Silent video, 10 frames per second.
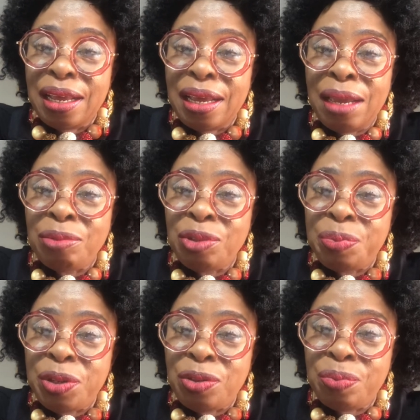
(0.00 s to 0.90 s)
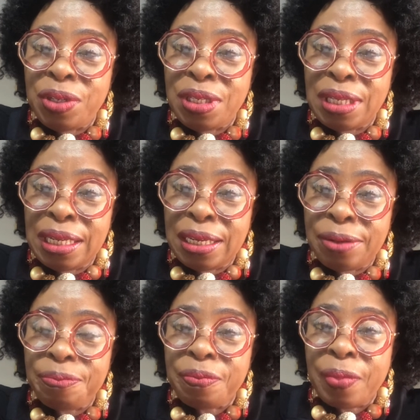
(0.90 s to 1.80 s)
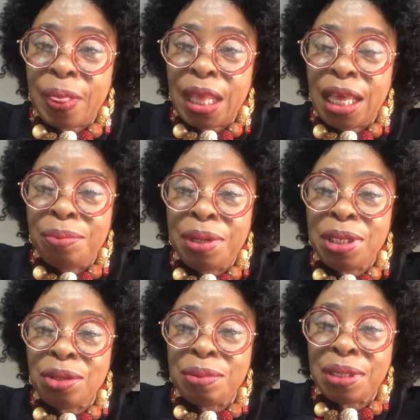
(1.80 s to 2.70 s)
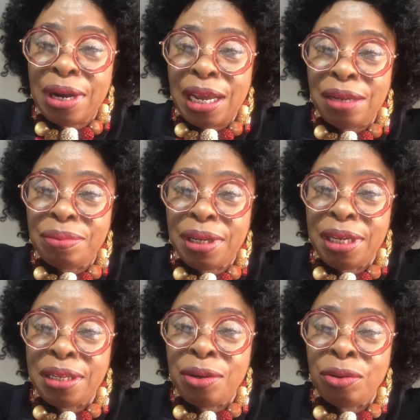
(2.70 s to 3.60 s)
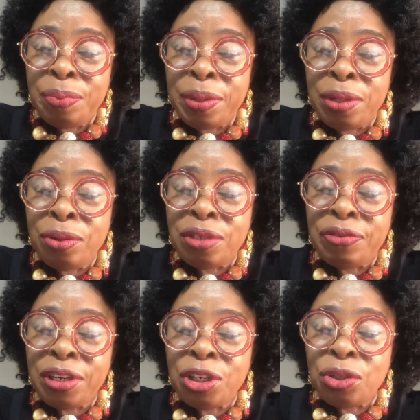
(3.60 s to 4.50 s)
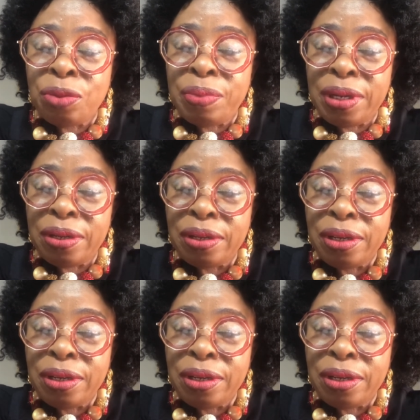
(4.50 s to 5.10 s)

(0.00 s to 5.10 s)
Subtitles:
I am Dupi Dupi Singer. Please subscribe, hit the notification bell.